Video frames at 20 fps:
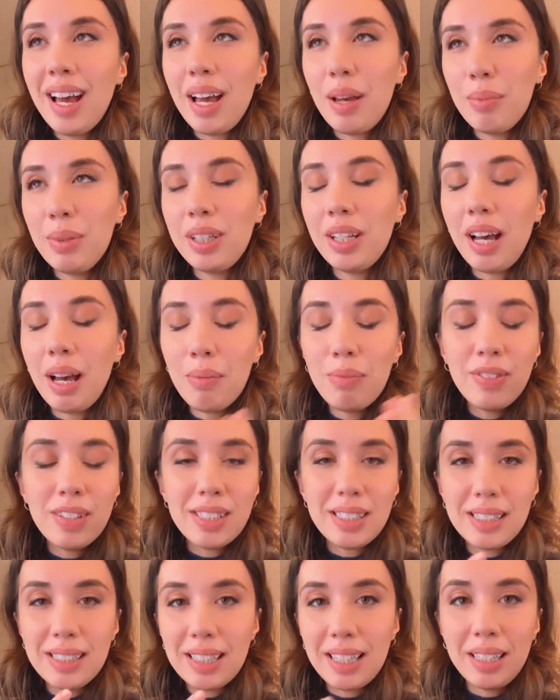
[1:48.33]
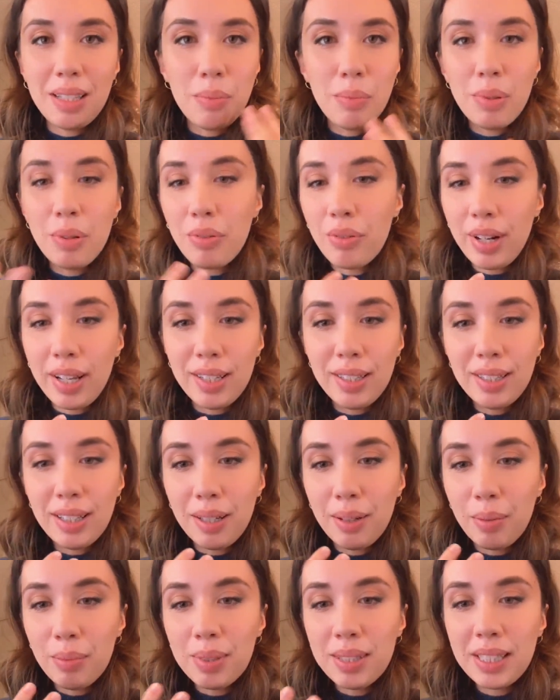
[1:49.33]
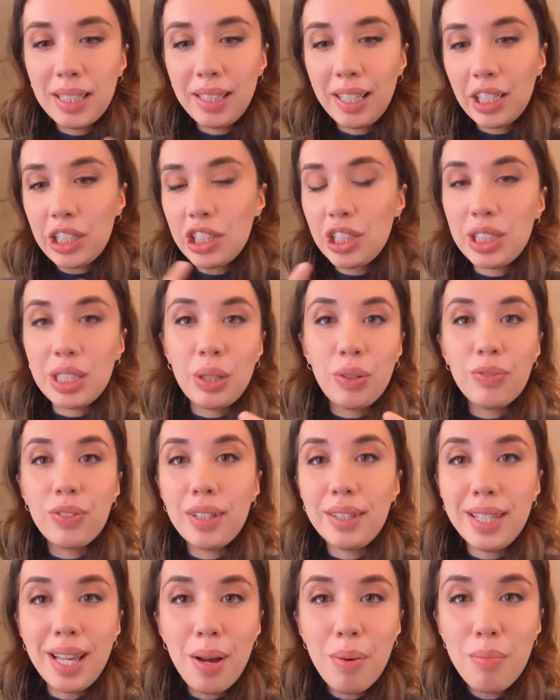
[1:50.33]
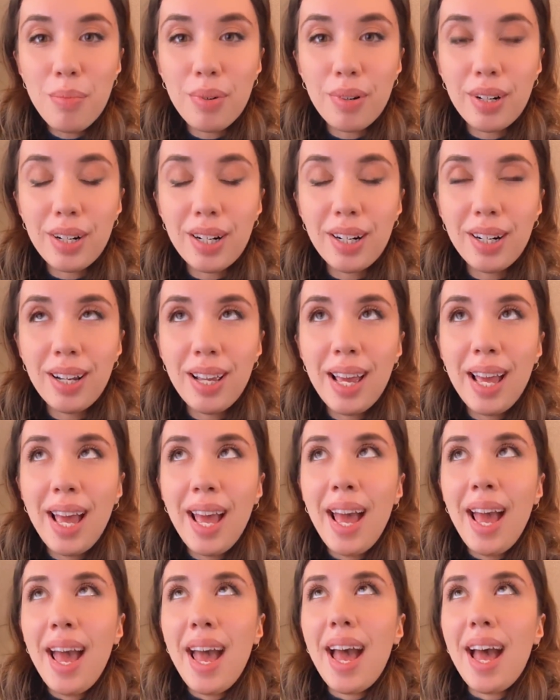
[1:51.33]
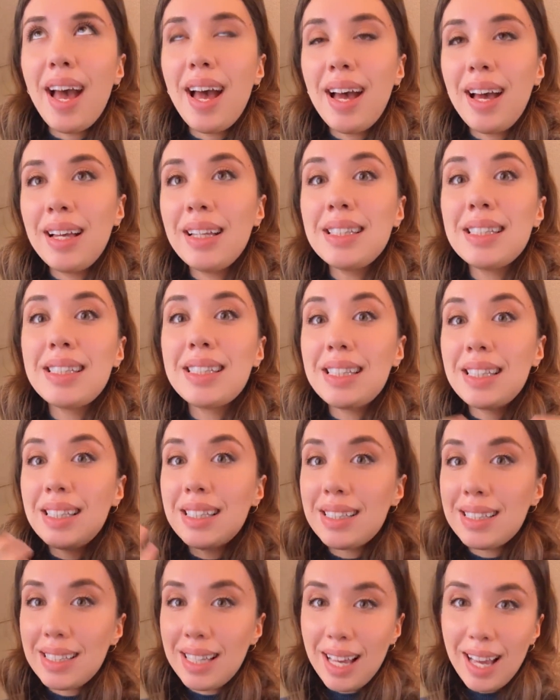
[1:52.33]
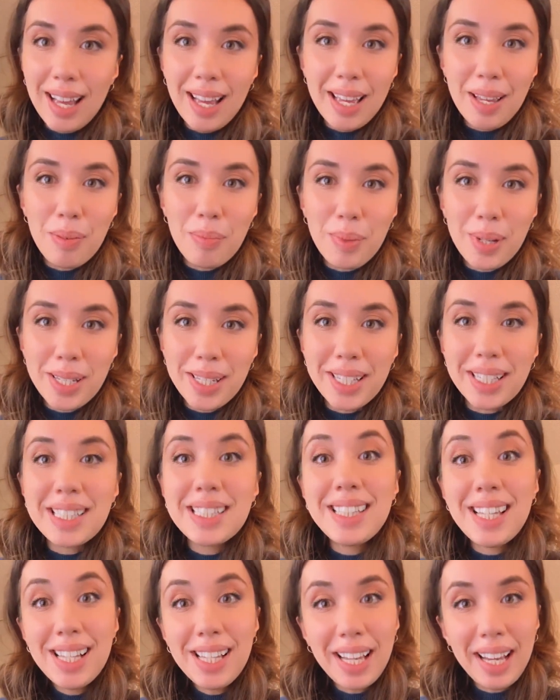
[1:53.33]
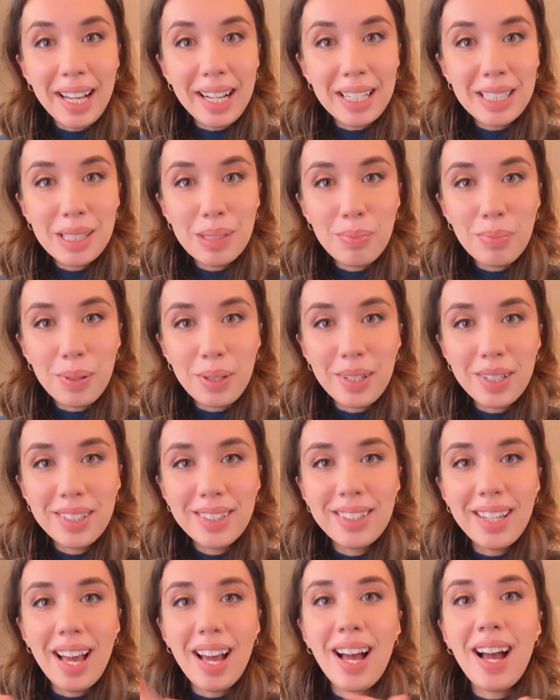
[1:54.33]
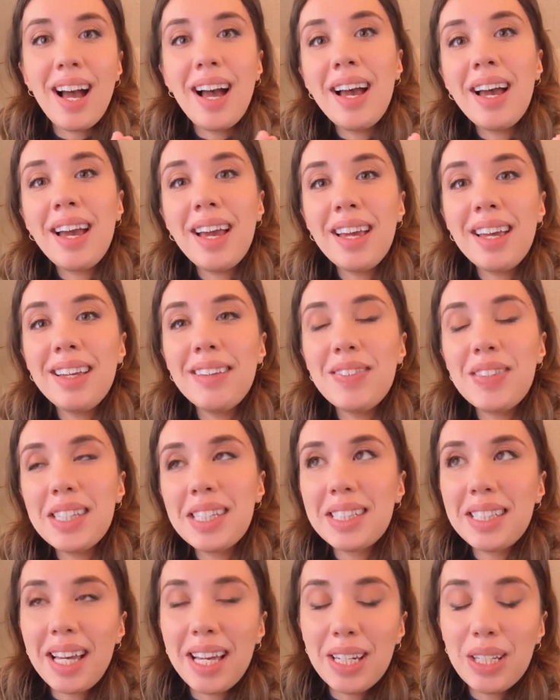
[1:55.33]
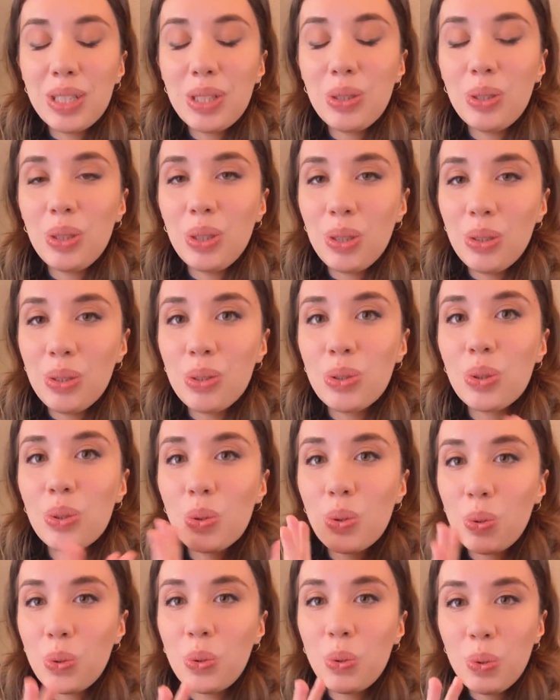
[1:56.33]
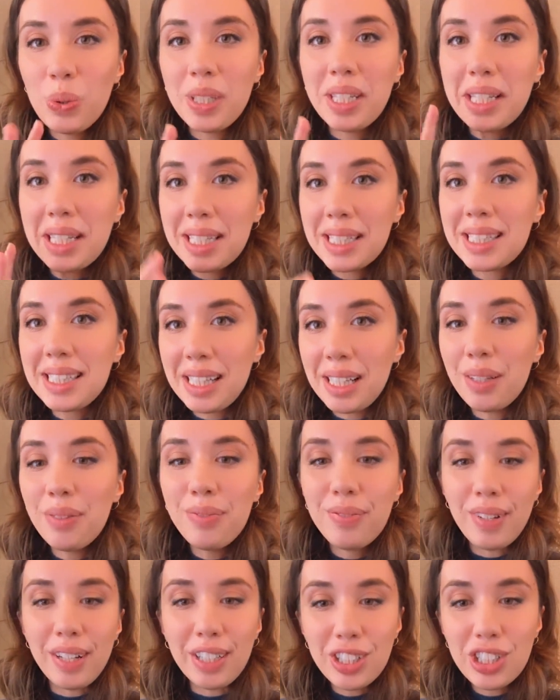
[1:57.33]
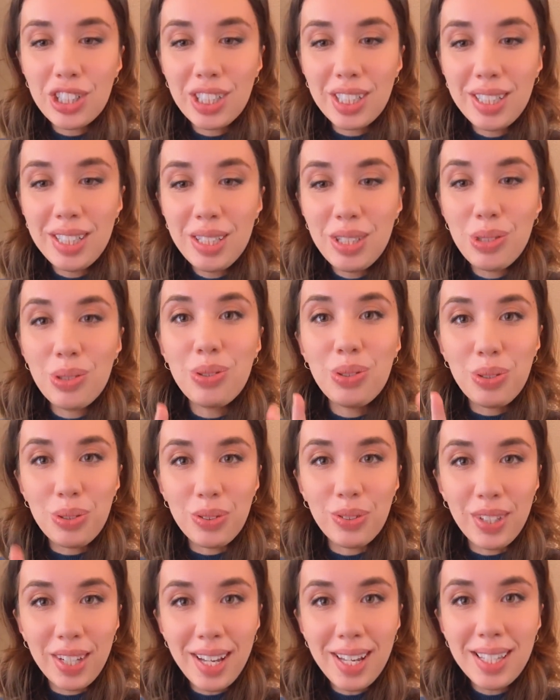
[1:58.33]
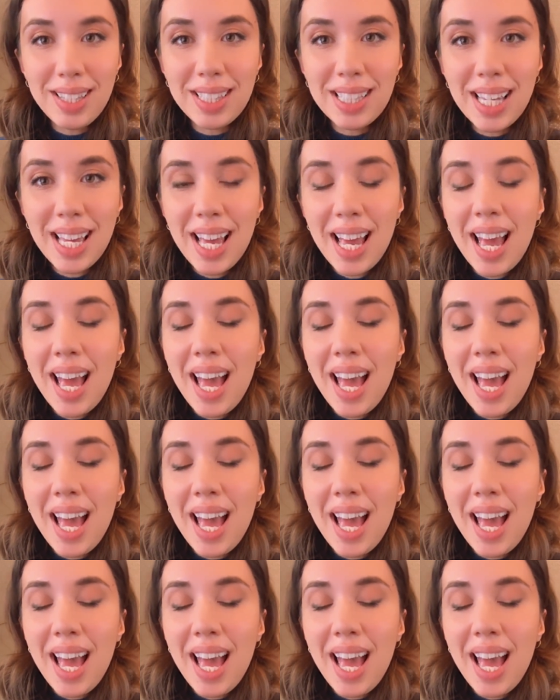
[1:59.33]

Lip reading: I mean, obviously it's gonna be a random selection of the number. And since I am an Excel expert, I decided to use cool Excel function to do that.